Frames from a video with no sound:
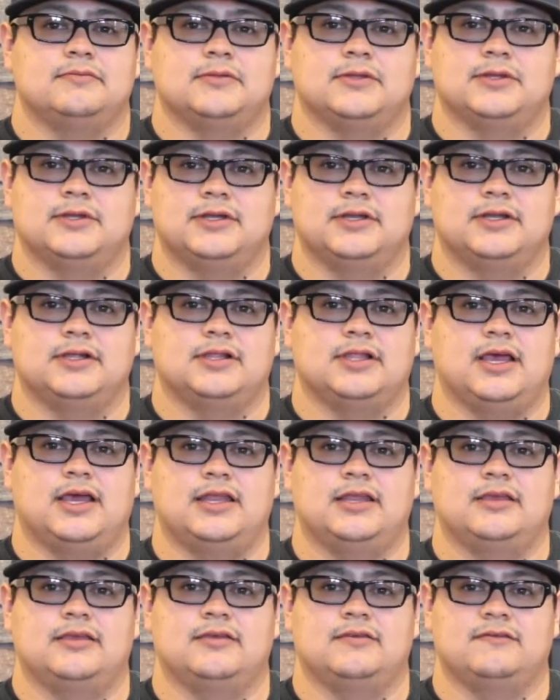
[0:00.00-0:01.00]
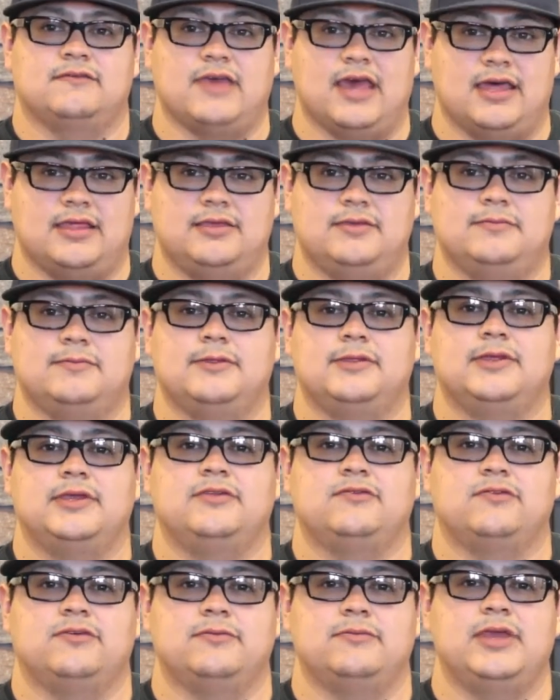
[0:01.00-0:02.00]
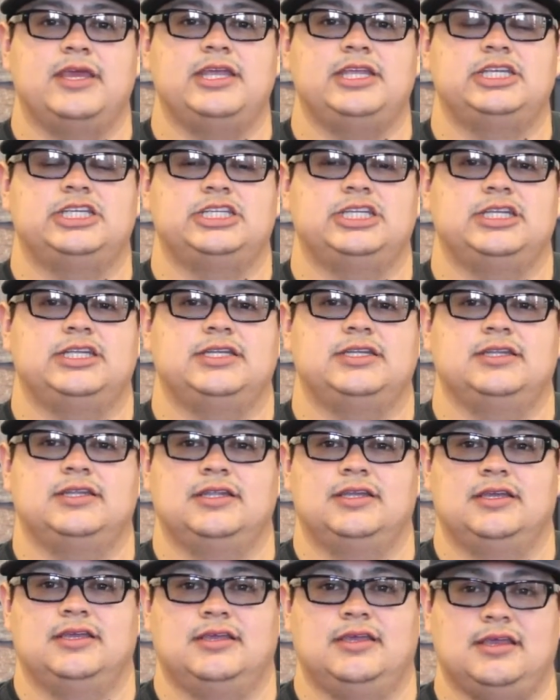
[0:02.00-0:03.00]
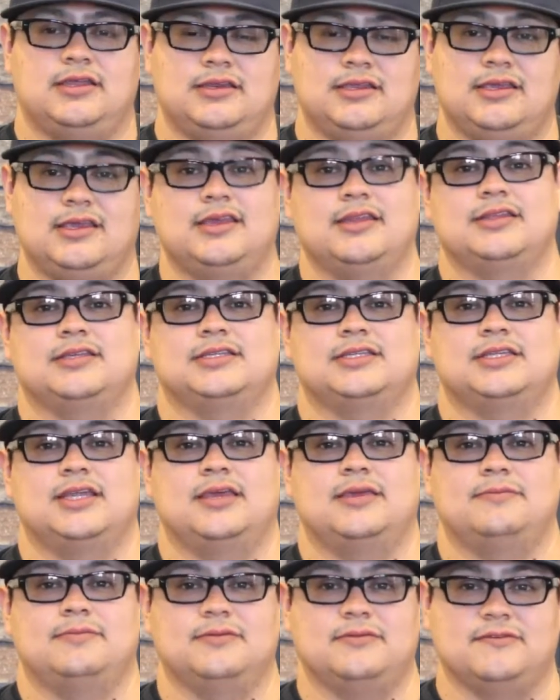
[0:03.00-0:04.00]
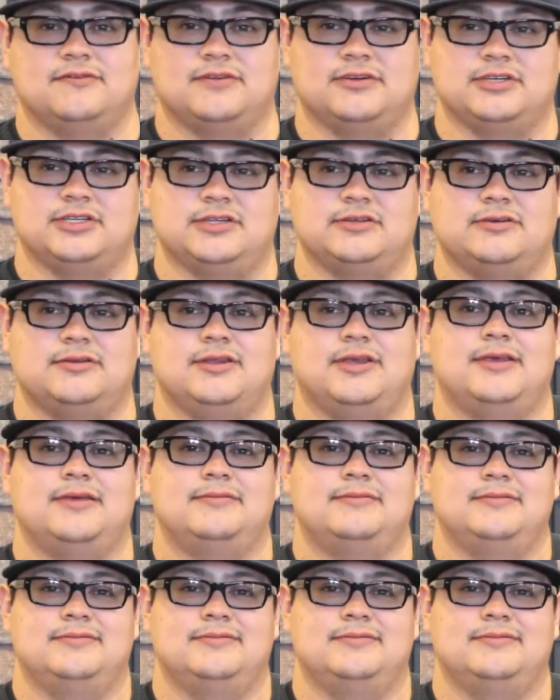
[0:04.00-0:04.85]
learn a lot of valuable information, and you get a stipend for showing up.